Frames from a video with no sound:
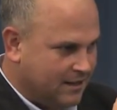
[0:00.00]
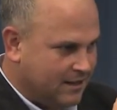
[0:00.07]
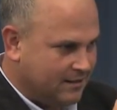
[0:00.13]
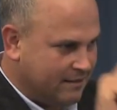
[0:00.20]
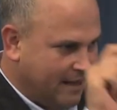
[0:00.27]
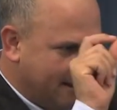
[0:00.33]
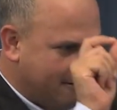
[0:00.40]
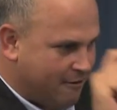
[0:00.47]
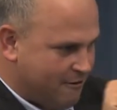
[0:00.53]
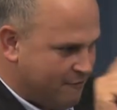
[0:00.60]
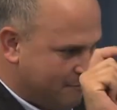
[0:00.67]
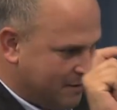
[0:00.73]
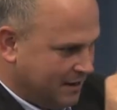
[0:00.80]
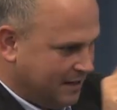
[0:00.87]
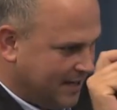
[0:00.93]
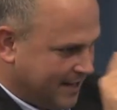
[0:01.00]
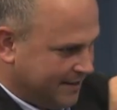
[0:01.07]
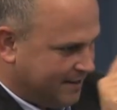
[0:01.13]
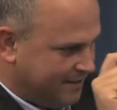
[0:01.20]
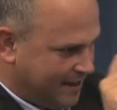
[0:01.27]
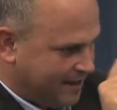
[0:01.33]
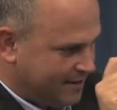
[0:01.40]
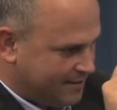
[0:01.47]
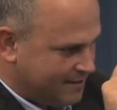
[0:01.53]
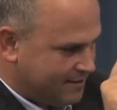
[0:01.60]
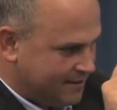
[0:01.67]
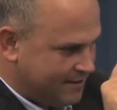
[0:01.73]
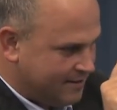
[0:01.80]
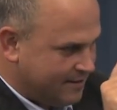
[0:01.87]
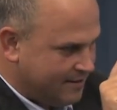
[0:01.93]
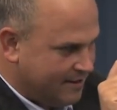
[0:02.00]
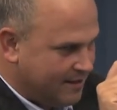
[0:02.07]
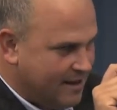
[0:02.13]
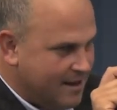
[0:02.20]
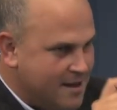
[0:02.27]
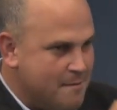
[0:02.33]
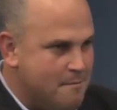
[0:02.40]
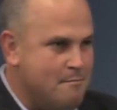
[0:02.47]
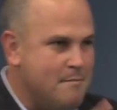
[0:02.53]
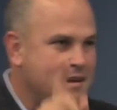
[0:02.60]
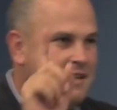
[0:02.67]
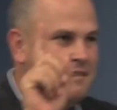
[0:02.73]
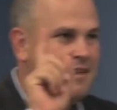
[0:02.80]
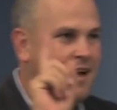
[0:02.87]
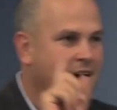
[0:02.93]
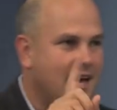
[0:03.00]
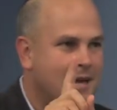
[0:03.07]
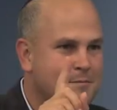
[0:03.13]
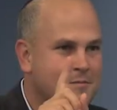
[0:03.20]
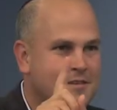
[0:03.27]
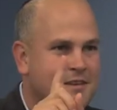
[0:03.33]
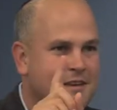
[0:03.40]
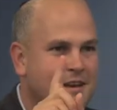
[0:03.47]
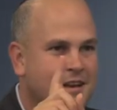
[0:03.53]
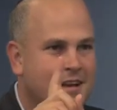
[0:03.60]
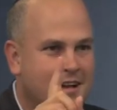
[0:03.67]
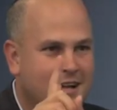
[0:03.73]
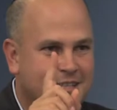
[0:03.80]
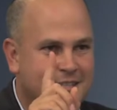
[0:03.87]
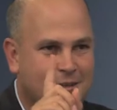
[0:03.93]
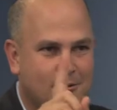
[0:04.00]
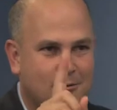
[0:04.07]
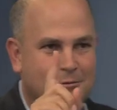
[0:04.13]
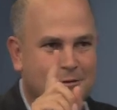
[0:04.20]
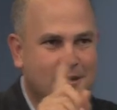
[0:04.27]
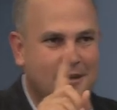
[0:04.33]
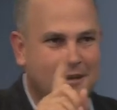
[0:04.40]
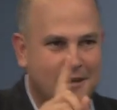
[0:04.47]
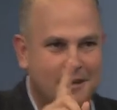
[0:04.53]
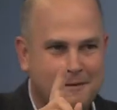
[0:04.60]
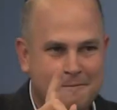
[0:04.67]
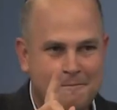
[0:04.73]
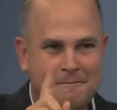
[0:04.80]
layer of meaning in the text. Many times, it's only,